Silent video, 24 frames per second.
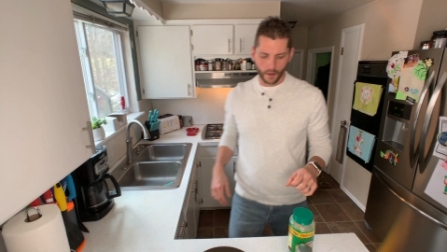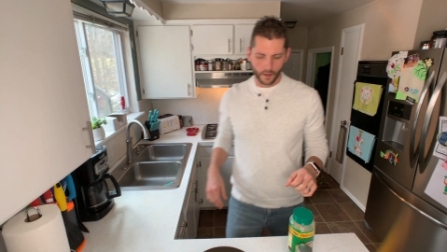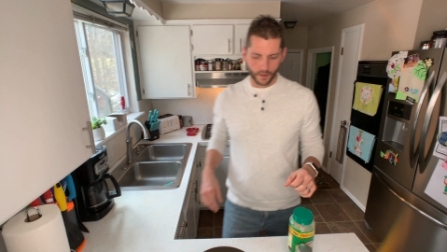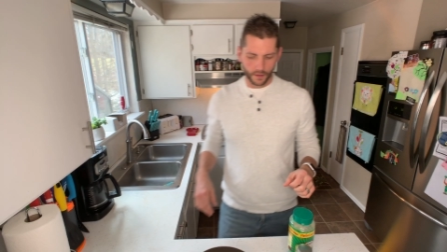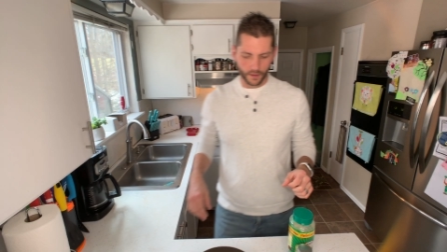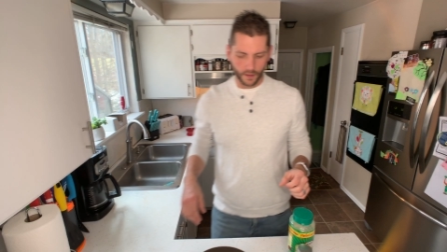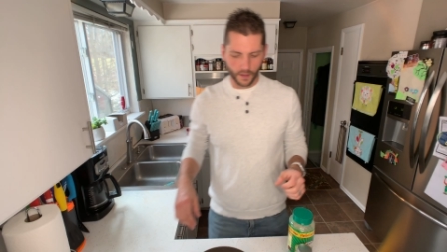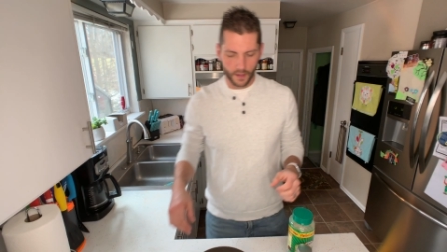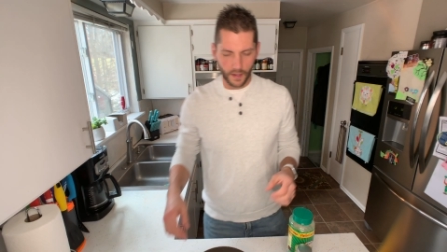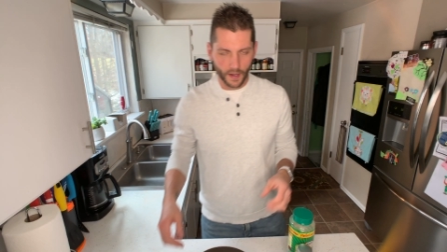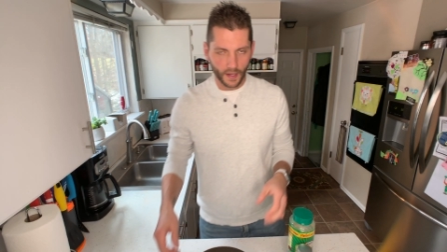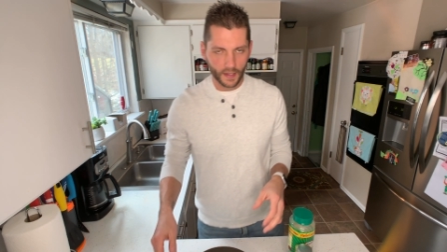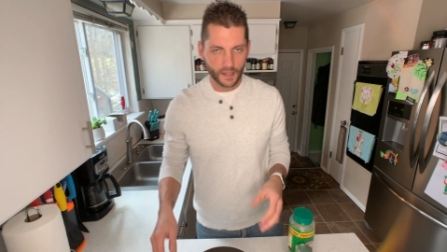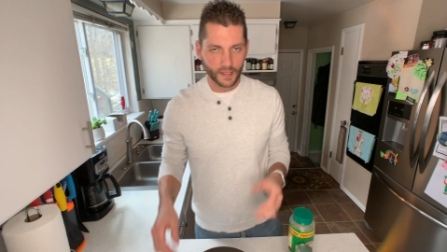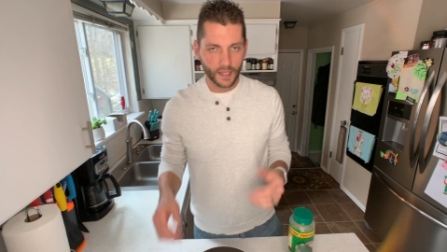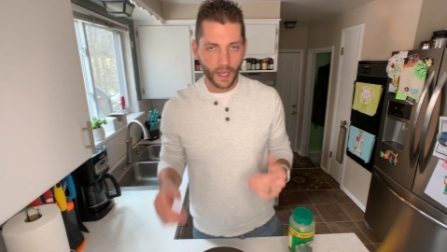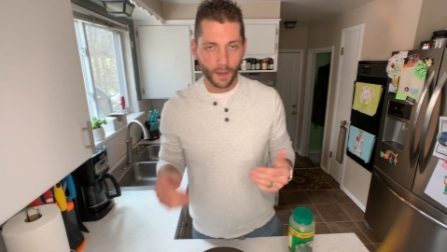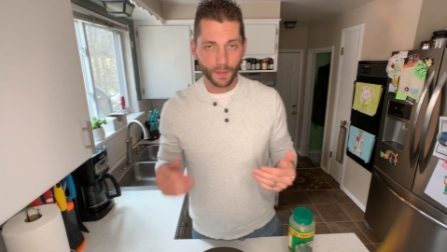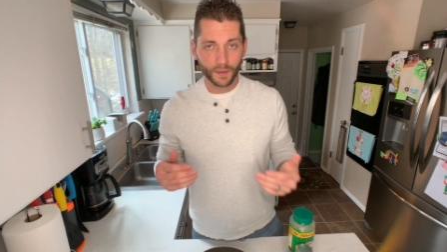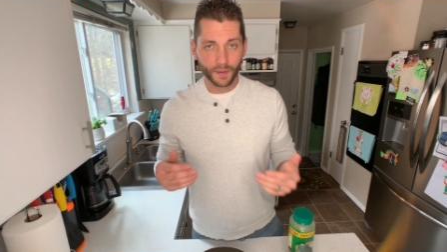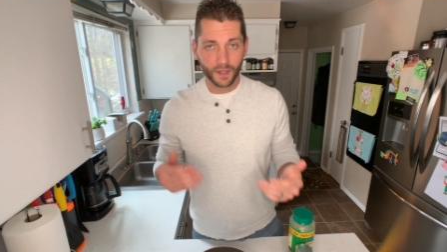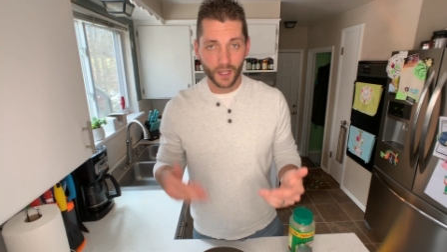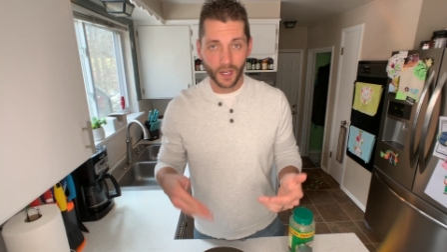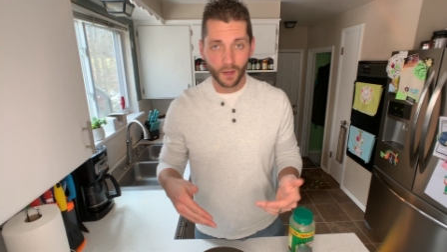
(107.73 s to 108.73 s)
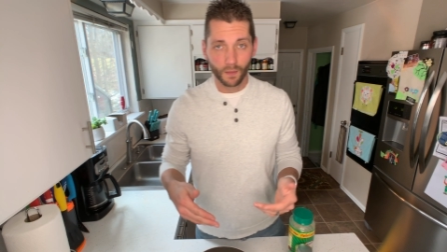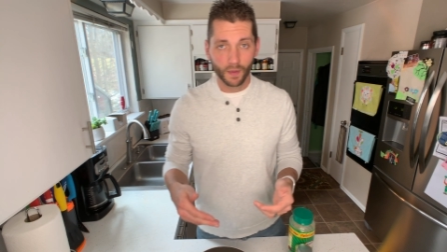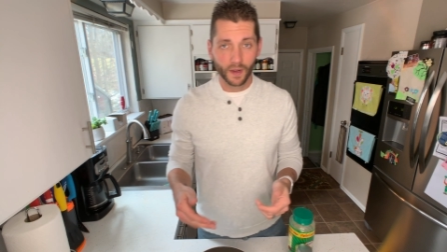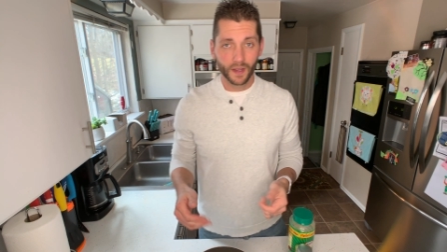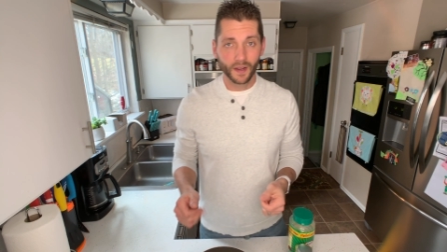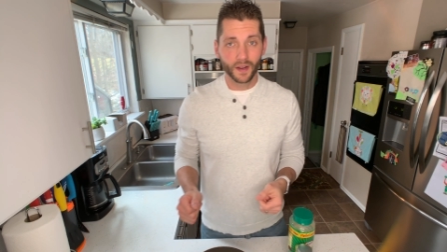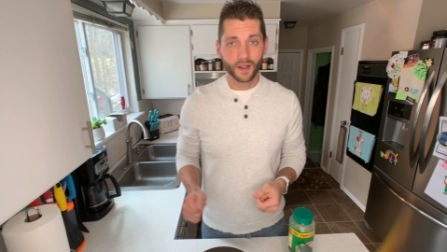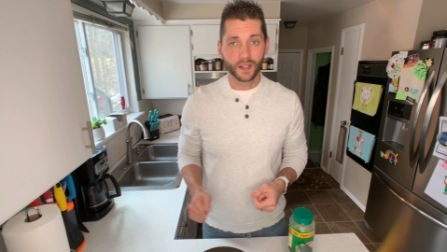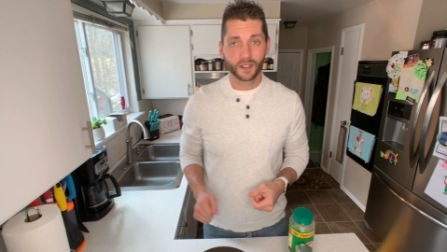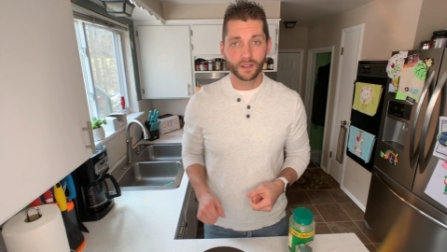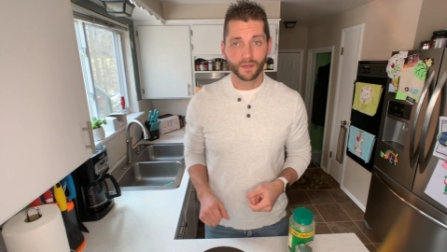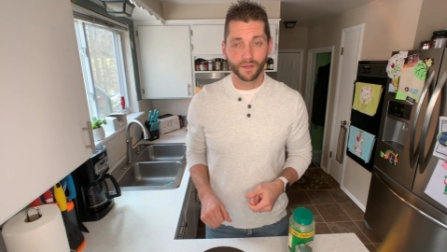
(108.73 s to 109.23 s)
So the next step is going to be to
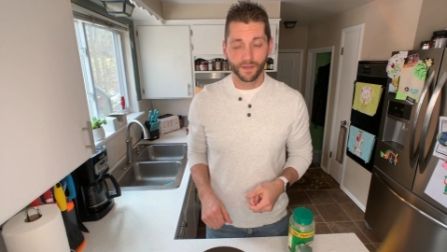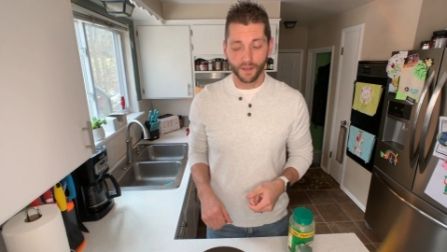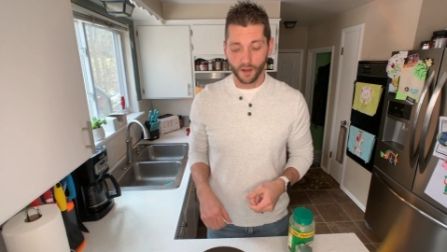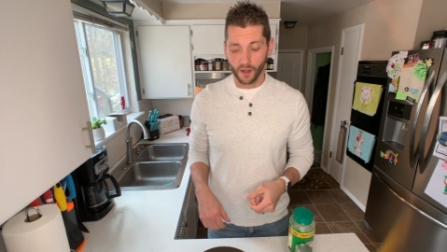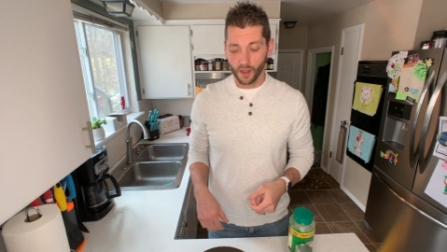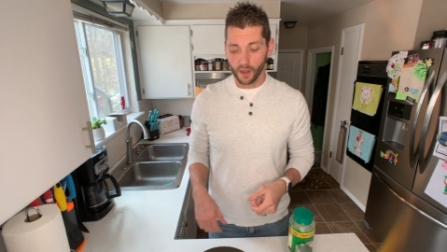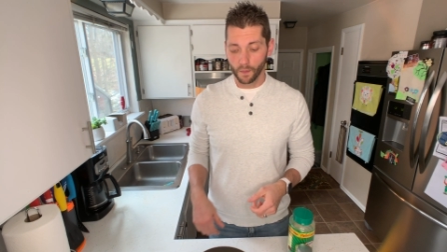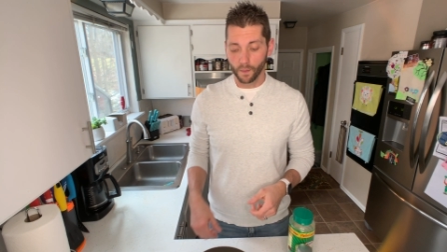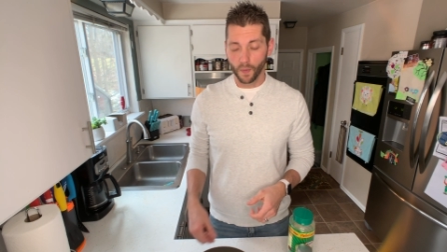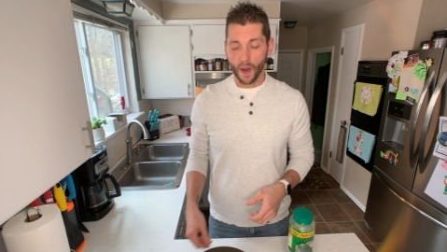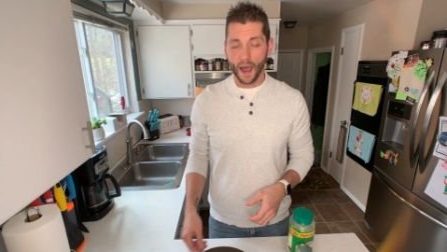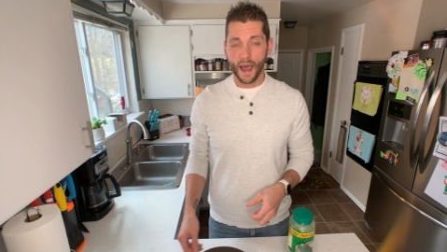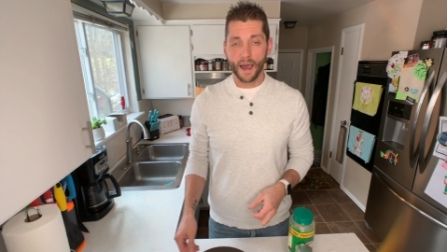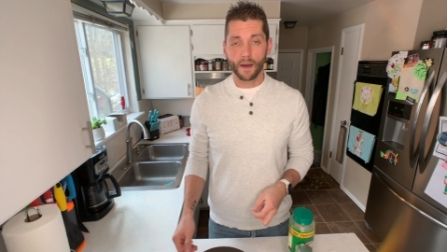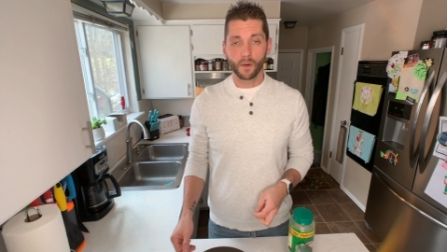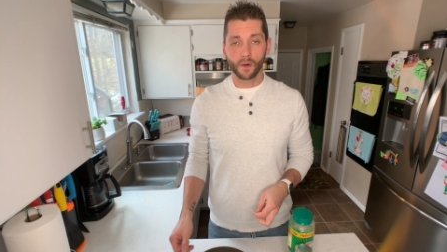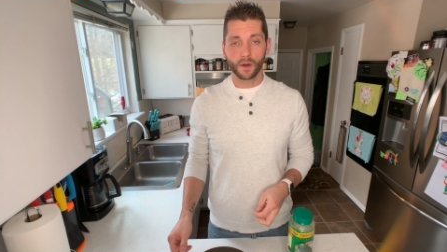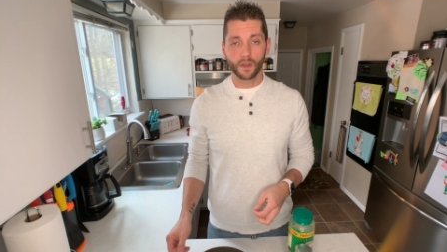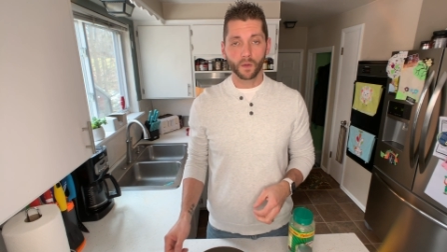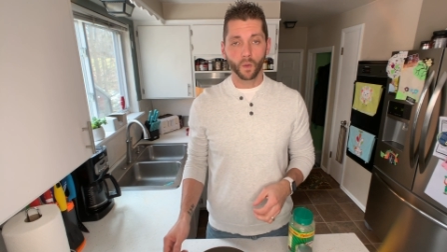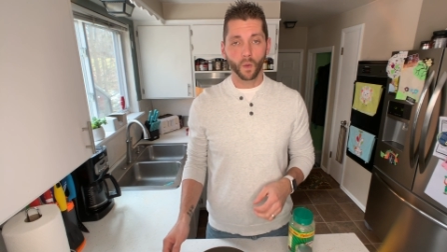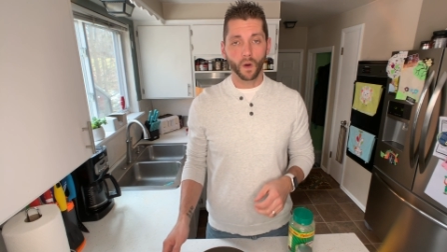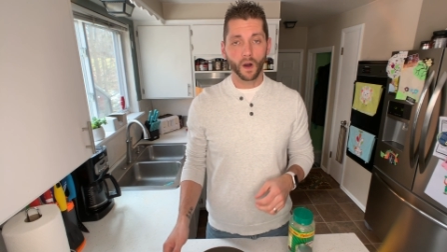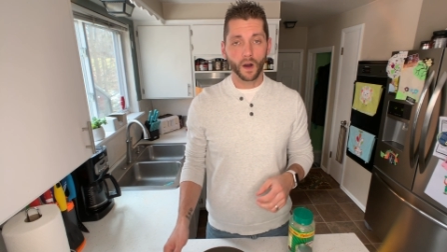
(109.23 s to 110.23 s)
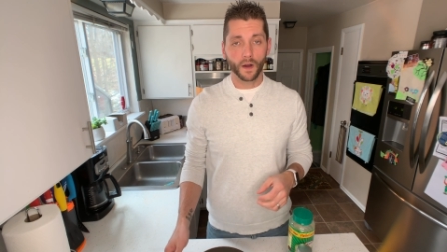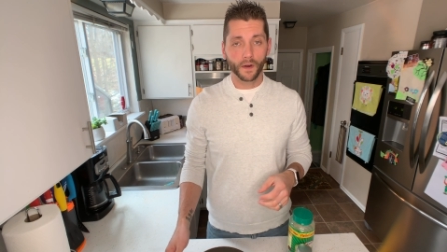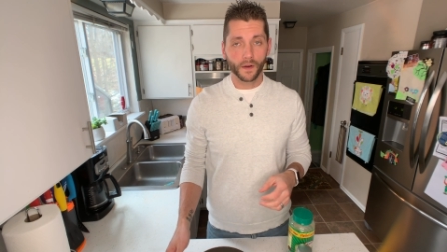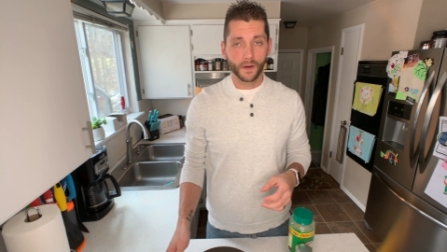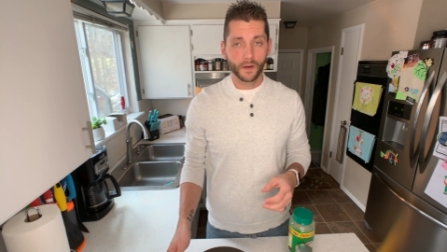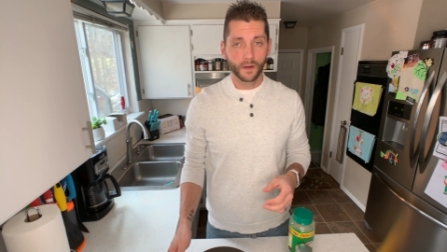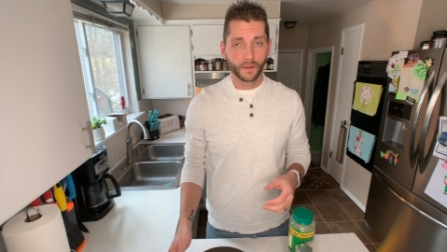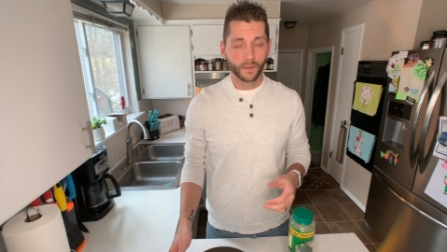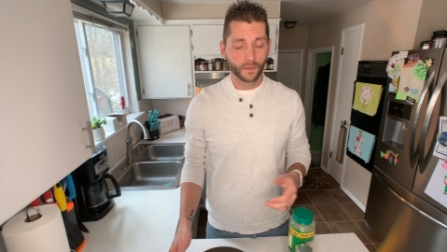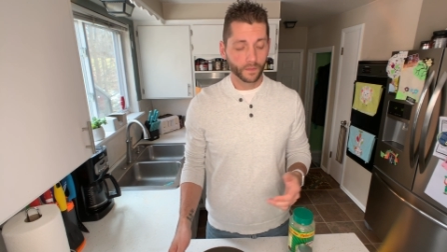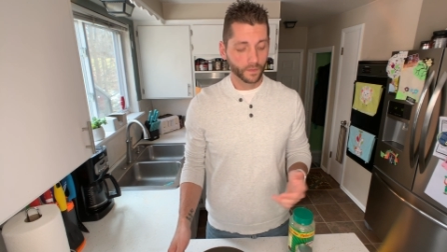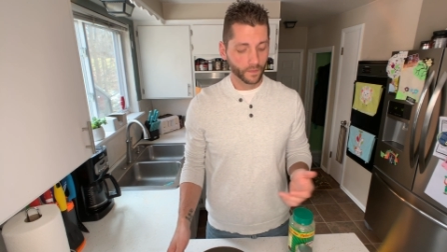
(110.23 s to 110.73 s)
just fill the pot with
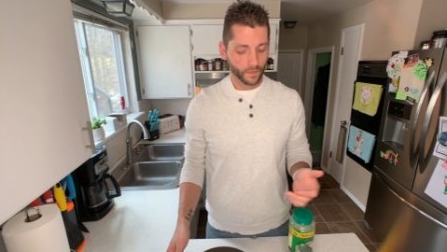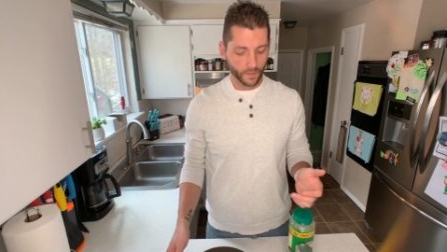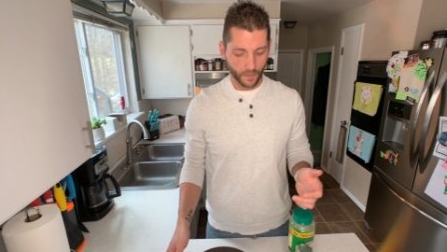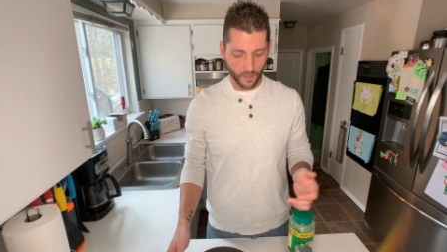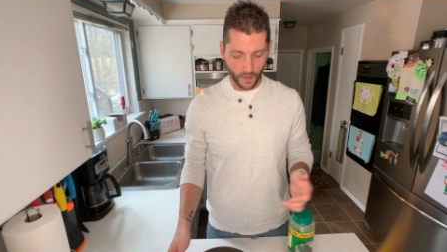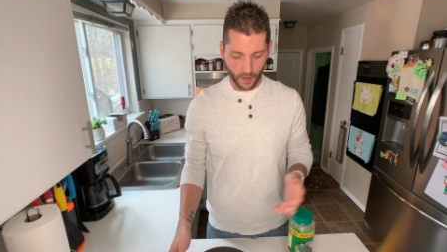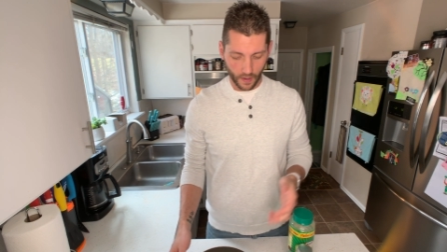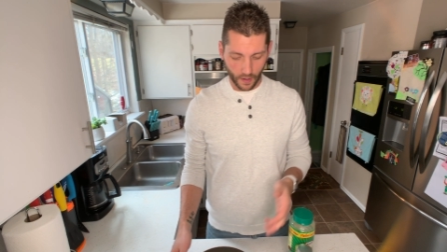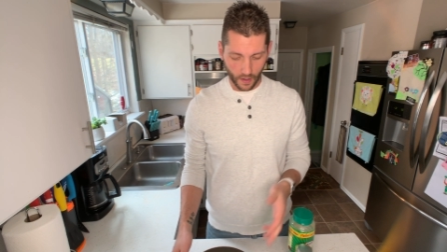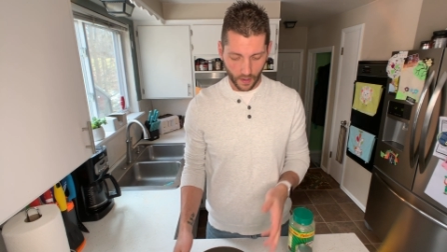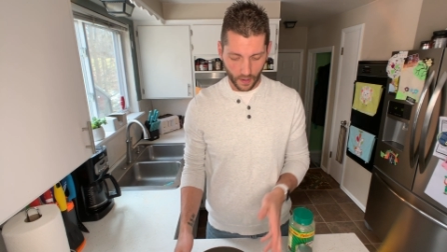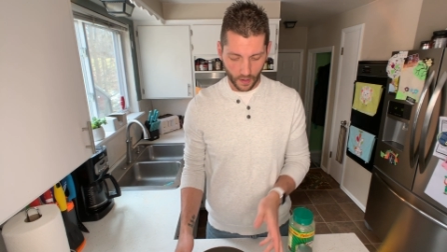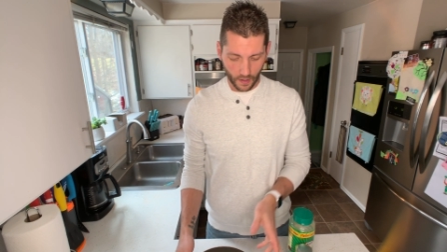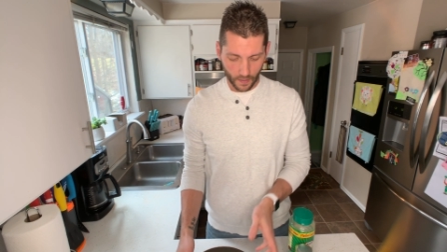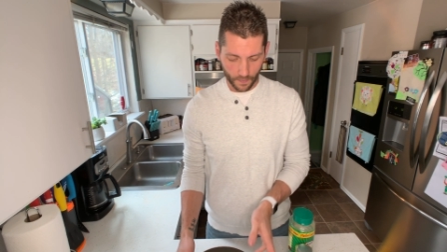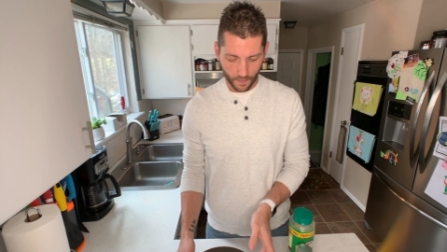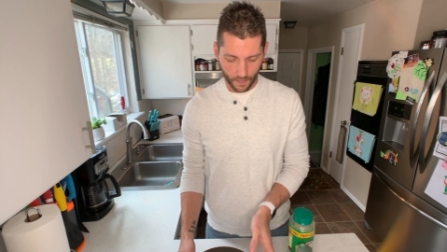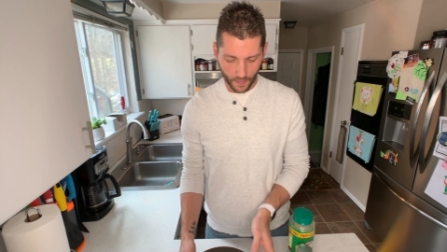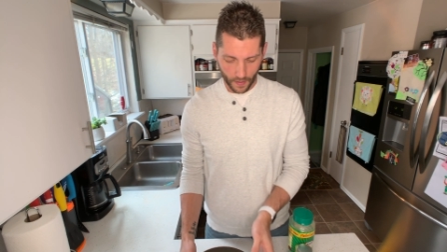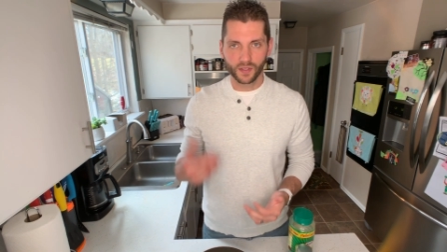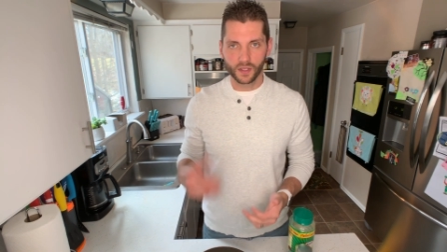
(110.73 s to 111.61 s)
water um,